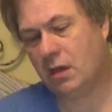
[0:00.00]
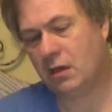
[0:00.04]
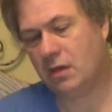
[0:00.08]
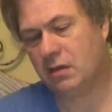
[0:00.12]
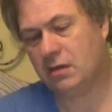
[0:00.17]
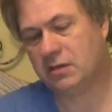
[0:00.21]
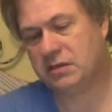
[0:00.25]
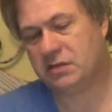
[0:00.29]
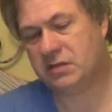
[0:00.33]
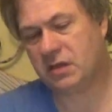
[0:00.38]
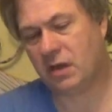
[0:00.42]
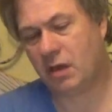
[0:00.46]

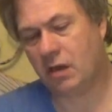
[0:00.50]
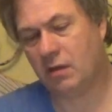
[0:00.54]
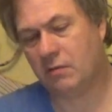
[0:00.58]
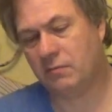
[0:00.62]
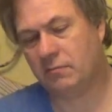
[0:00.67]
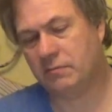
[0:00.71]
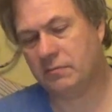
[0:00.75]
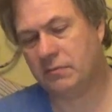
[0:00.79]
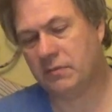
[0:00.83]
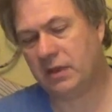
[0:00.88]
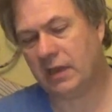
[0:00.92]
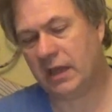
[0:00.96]
So,
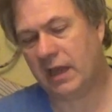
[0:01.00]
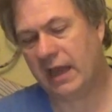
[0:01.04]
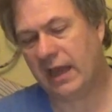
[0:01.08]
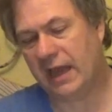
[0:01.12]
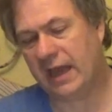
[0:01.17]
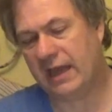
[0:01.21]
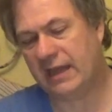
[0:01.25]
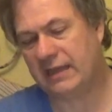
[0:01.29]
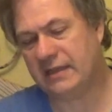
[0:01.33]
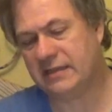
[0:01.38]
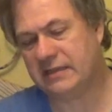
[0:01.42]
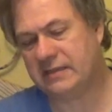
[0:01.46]

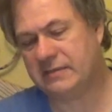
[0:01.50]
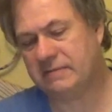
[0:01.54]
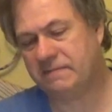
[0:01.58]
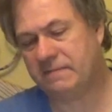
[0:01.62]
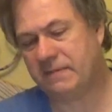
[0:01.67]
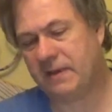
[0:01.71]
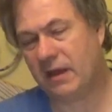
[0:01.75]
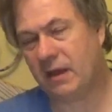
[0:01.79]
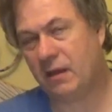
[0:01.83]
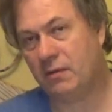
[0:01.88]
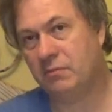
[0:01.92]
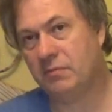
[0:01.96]
in this
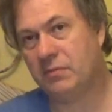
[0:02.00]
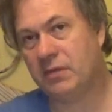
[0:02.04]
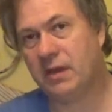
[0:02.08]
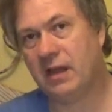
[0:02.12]
film,